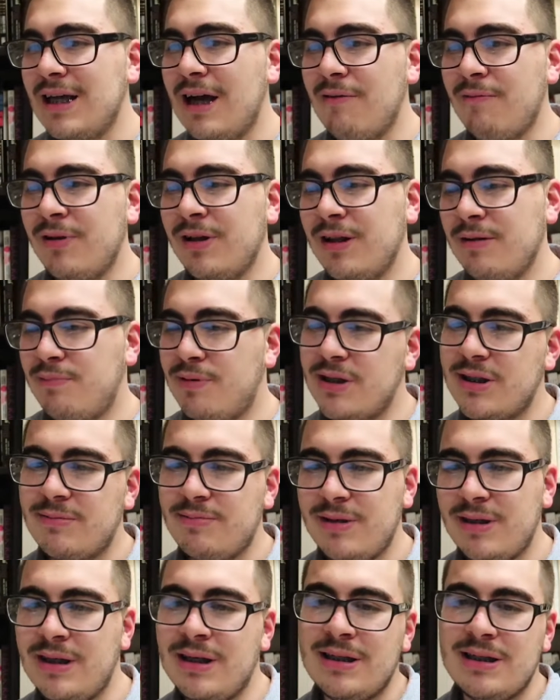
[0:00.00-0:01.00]
that really
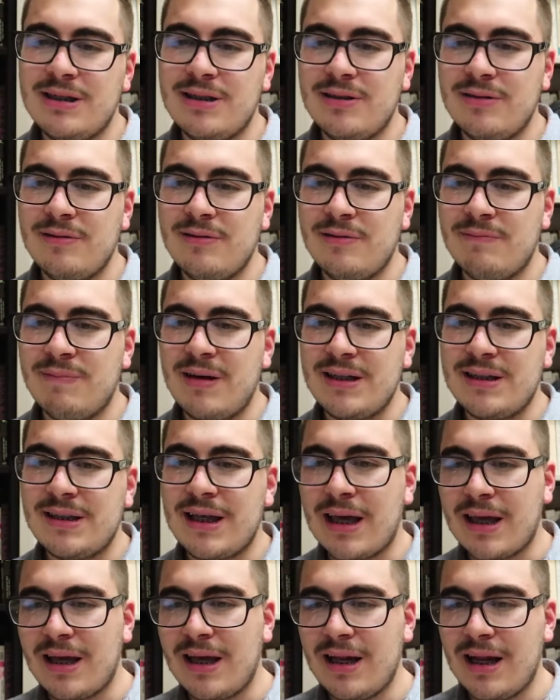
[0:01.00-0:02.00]
pushed me into my
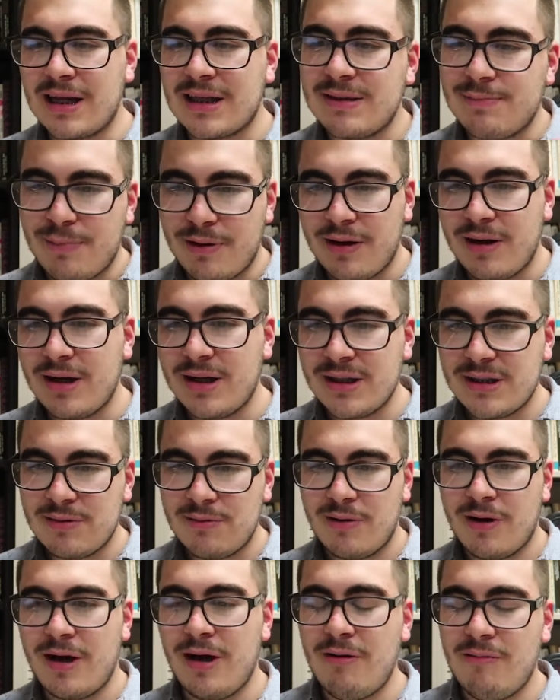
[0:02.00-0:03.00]
second
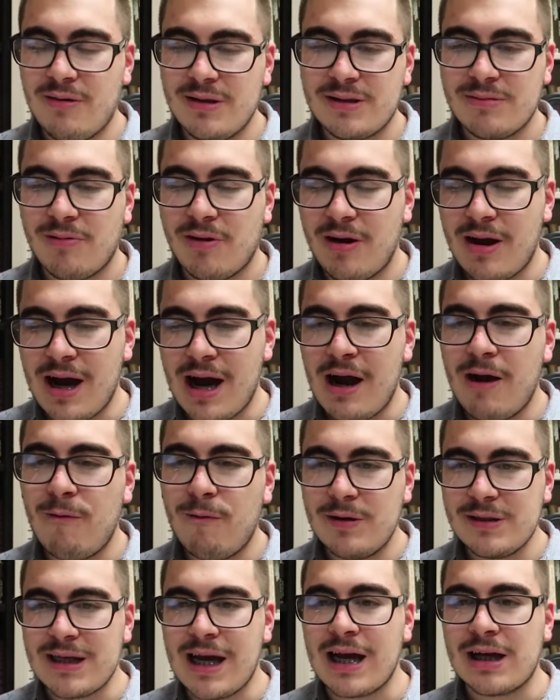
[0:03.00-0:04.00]
experience, where it was where
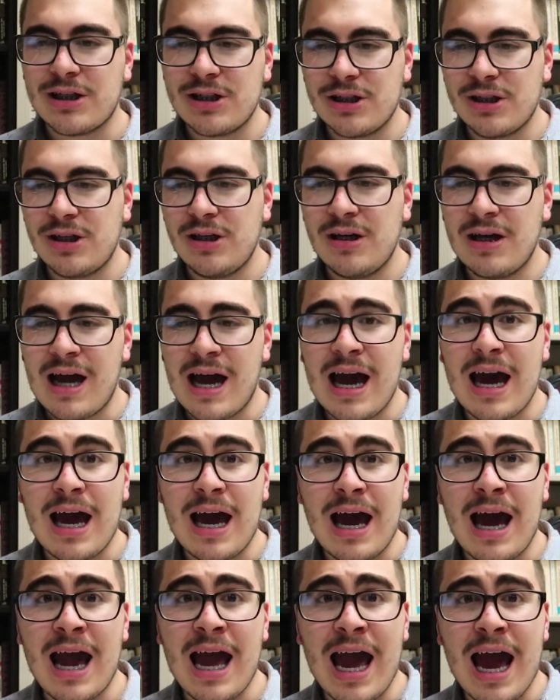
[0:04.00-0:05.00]

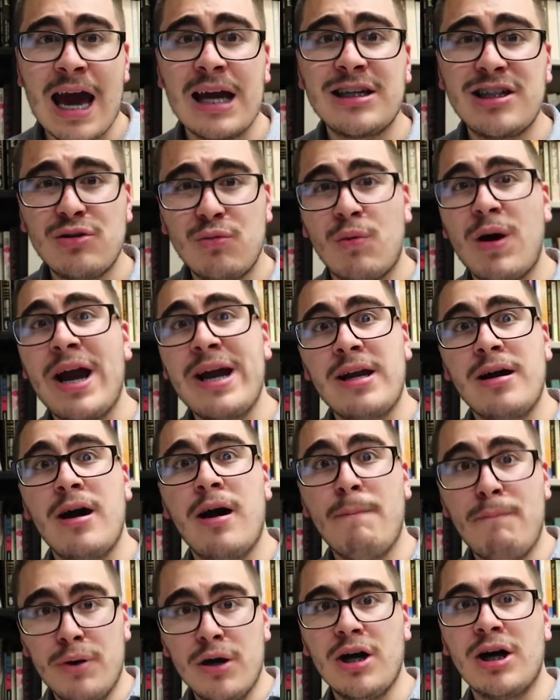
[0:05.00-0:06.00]
I had to write
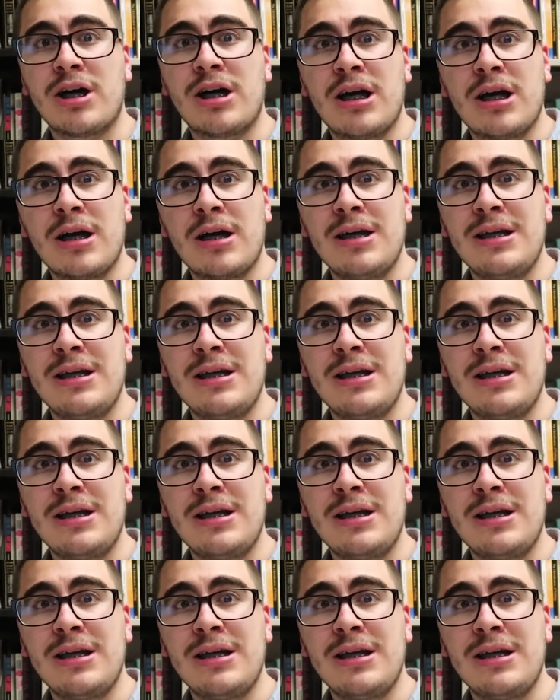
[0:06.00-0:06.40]
a book.